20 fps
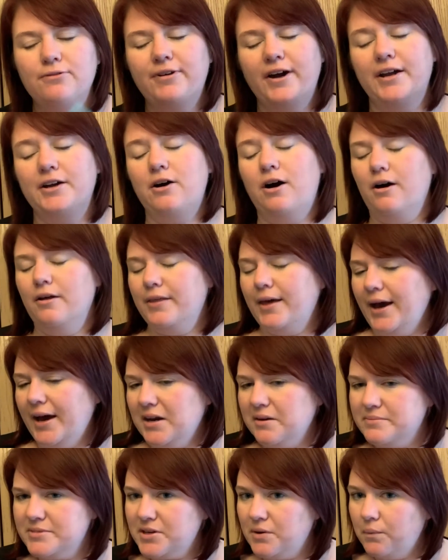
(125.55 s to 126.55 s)
find all the
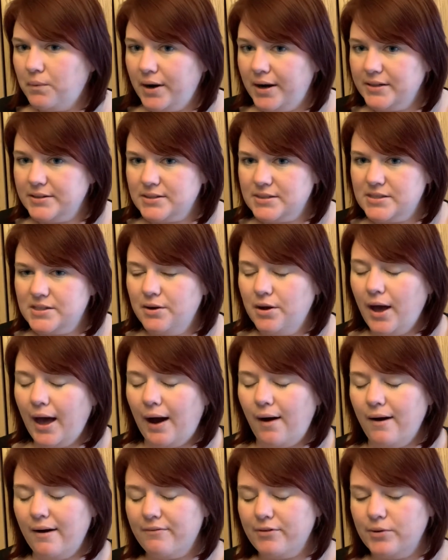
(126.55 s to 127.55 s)
items at once,
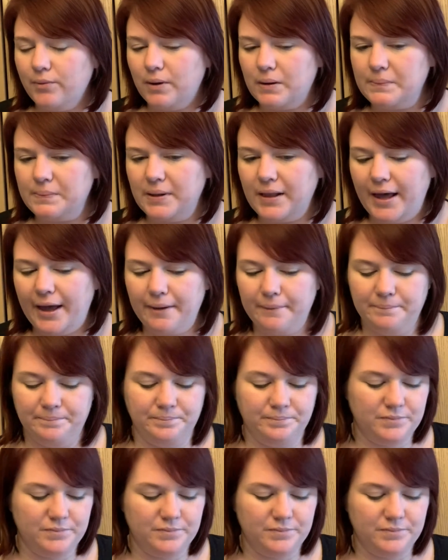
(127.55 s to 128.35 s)
however you wanna play.